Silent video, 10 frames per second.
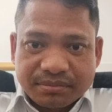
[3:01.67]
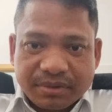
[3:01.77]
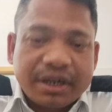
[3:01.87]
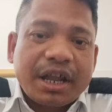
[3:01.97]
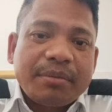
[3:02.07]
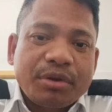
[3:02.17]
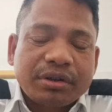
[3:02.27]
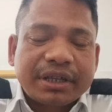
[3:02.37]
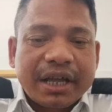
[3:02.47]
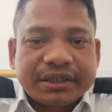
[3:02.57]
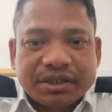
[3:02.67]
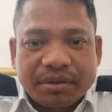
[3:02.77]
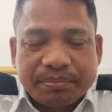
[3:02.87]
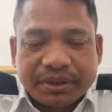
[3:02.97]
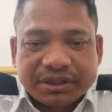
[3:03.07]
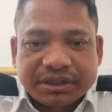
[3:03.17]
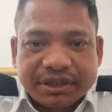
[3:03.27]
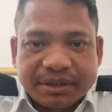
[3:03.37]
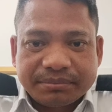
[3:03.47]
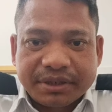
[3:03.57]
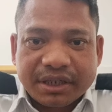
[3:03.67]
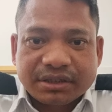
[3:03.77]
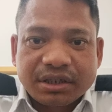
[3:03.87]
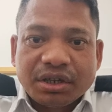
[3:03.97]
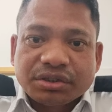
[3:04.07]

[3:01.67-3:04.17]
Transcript: And among that company's name, yes,